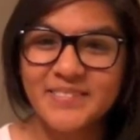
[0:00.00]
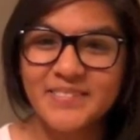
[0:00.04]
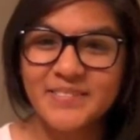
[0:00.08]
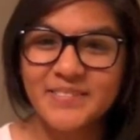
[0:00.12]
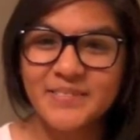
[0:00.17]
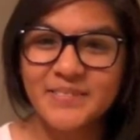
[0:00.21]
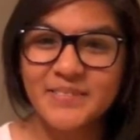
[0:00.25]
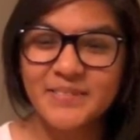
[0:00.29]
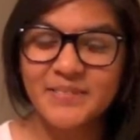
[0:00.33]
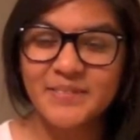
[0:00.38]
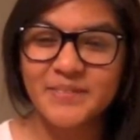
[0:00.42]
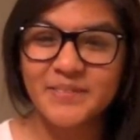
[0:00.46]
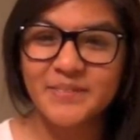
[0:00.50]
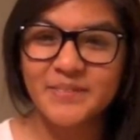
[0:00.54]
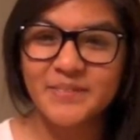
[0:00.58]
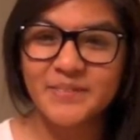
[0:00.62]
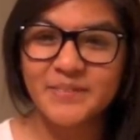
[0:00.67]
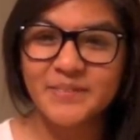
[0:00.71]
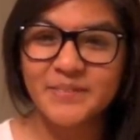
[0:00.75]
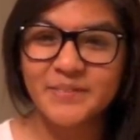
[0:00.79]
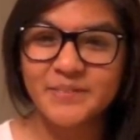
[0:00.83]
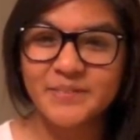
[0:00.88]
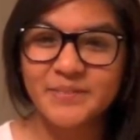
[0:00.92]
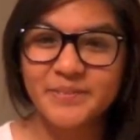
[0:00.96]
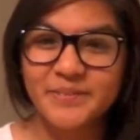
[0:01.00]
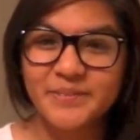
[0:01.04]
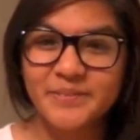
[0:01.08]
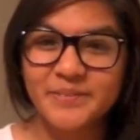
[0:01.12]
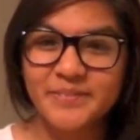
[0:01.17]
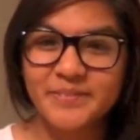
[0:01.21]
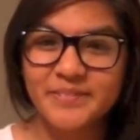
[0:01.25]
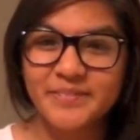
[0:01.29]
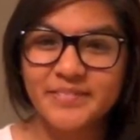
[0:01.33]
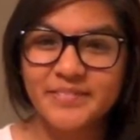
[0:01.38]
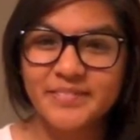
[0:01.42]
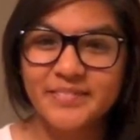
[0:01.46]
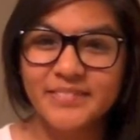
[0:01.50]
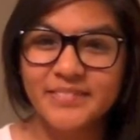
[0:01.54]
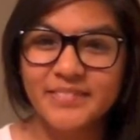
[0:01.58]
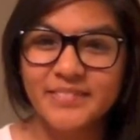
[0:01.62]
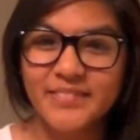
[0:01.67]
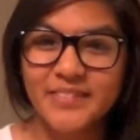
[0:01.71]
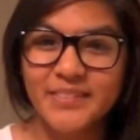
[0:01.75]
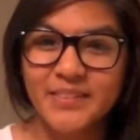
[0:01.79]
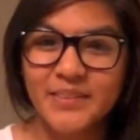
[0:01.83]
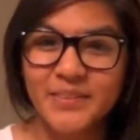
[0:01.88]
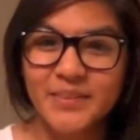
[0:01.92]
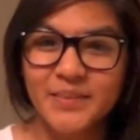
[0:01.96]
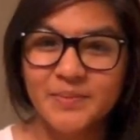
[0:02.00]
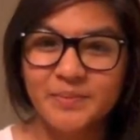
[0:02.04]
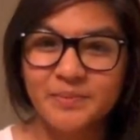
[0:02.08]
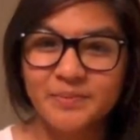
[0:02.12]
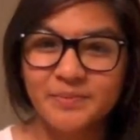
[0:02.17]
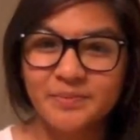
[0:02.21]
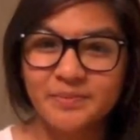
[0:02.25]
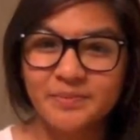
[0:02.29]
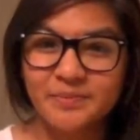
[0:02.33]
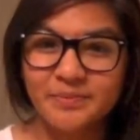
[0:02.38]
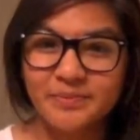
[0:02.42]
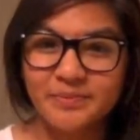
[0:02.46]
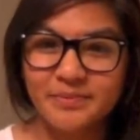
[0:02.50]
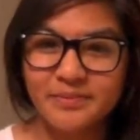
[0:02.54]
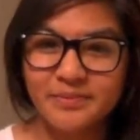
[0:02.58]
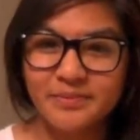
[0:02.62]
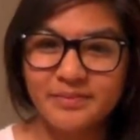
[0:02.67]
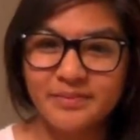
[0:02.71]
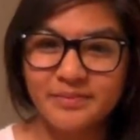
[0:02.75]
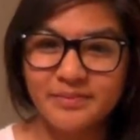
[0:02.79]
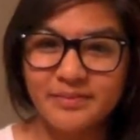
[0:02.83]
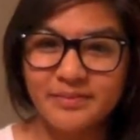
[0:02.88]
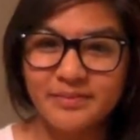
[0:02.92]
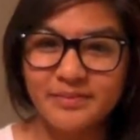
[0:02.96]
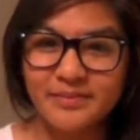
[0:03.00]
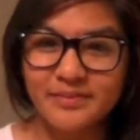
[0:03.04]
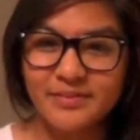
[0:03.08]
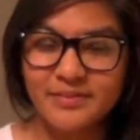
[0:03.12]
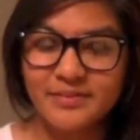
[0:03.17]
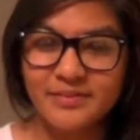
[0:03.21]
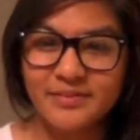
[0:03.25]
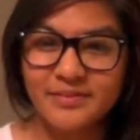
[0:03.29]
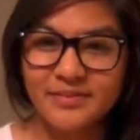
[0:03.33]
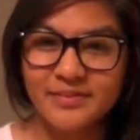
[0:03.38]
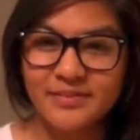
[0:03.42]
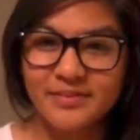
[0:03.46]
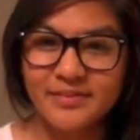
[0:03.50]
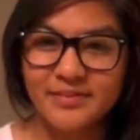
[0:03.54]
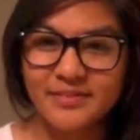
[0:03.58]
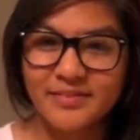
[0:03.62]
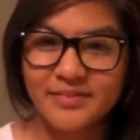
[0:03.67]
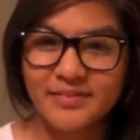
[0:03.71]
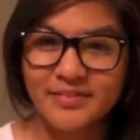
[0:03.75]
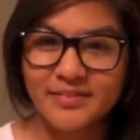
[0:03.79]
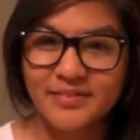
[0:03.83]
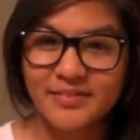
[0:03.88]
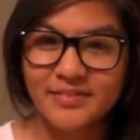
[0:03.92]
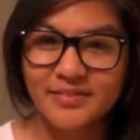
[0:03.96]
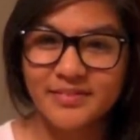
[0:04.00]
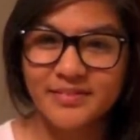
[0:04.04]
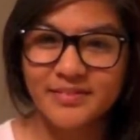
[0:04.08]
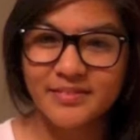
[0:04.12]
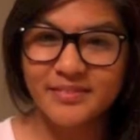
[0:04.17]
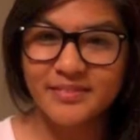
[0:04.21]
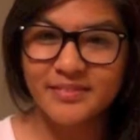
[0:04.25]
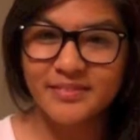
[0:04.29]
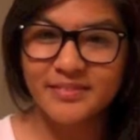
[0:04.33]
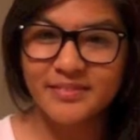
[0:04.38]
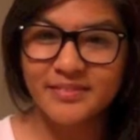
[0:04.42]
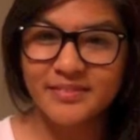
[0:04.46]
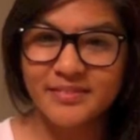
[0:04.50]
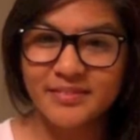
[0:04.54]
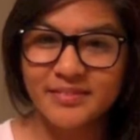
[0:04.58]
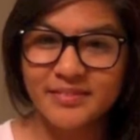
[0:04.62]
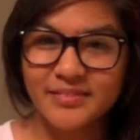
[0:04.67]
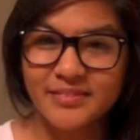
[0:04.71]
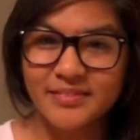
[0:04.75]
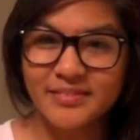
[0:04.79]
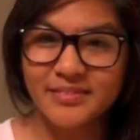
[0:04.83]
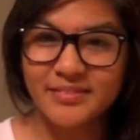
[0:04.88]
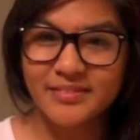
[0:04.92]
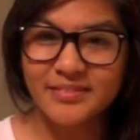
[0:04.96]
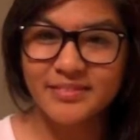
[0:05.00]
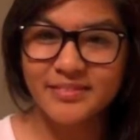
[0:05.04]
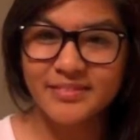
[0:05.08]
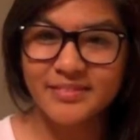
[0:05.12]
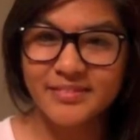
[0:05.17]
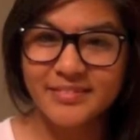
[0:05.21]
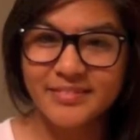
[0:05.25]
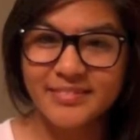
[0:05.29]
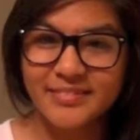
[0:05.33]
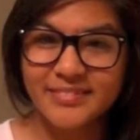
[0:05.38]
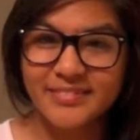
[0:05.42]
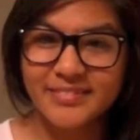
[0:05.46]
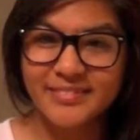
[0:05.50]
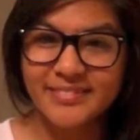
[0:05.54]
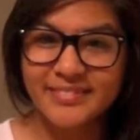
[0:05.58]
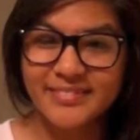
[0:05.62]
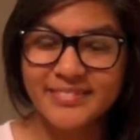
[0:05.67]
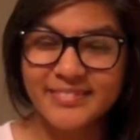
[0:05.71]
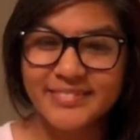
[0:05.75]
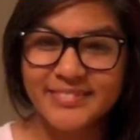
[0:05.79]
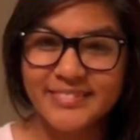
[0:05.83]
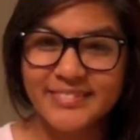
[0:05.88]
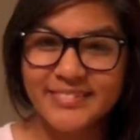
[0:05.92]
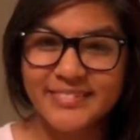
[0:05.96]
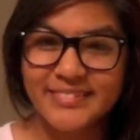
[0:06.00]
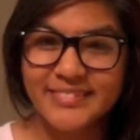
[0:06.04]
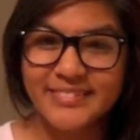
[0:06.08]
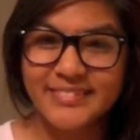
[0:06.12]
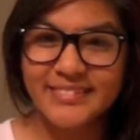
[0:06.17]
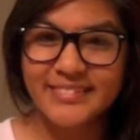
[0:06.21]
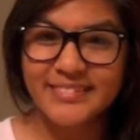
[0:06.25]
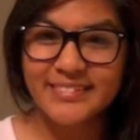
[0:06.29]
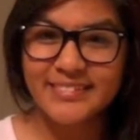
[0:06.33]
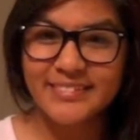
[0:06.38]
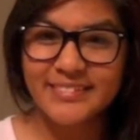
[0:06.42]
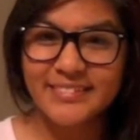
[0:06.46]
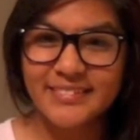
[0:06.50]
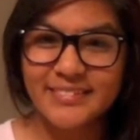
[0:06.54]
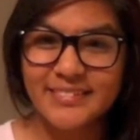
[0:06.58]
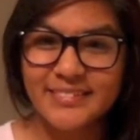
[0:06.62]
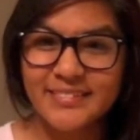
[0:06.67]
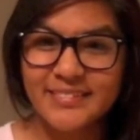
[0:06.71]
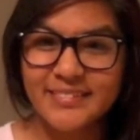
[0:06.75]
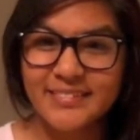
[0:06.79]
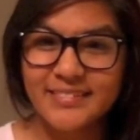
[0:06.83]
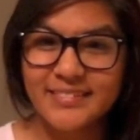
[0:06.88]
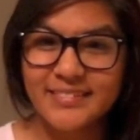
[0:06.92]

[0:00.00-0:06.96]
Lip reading: (not speaking)